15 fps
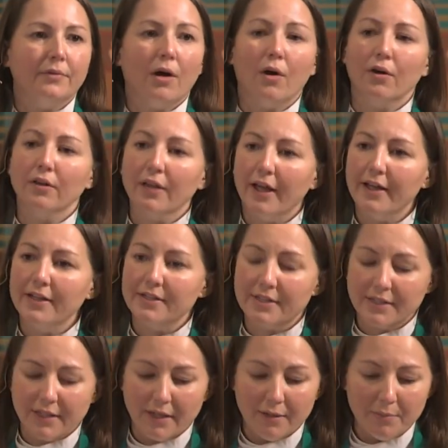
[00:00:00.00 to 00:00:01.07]
Our
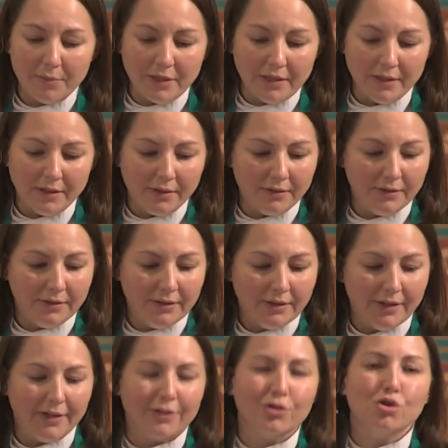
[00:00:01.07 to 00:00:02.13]
light can be
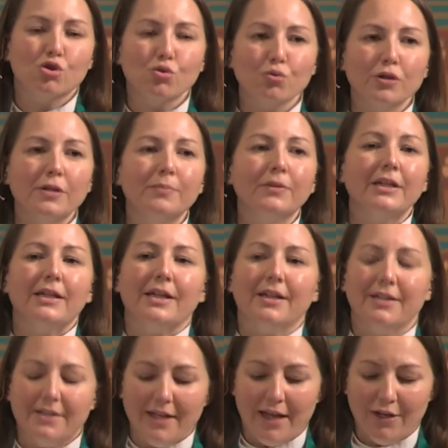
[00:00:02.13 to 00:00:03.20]
extremely
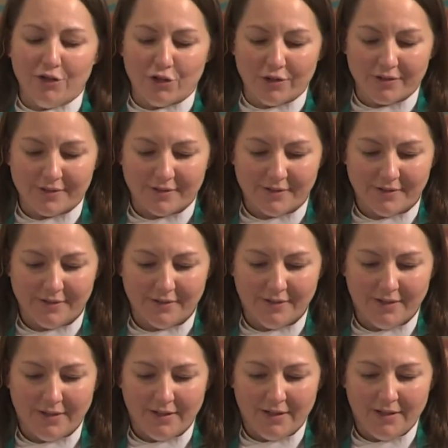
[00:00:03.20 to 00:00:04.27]
contagious
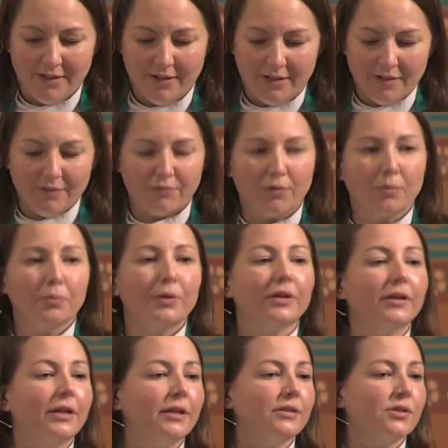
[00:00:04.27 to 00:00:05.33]
if we're
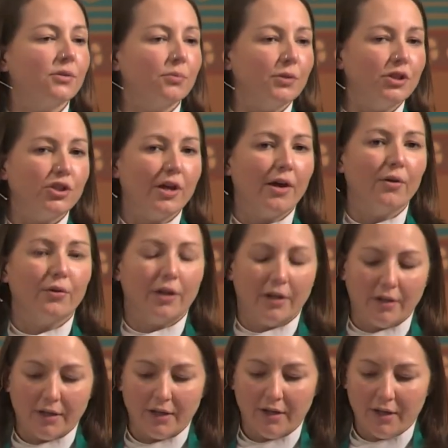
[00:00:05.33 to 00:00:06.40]
willing to reach out
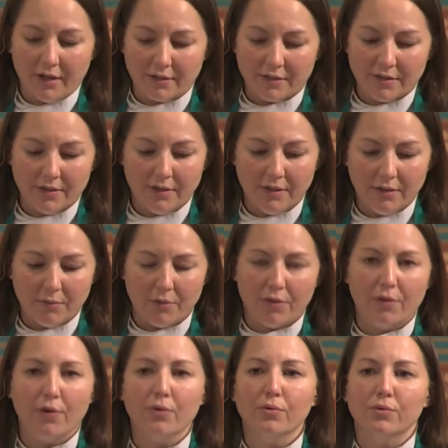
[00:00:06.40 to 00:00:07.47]
and connect with
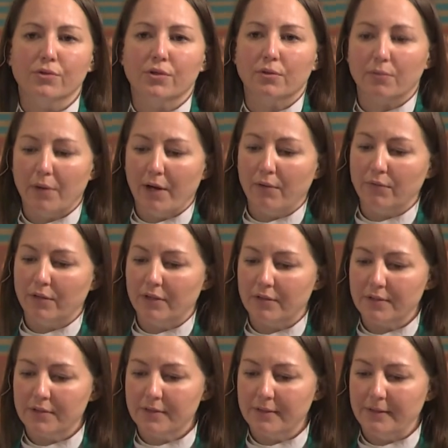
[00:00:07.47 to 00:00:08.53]
those around
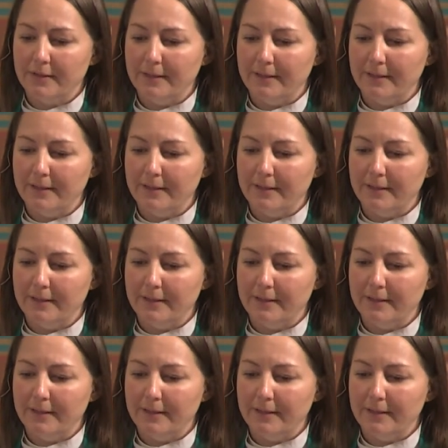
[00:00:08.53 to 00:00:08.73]
us.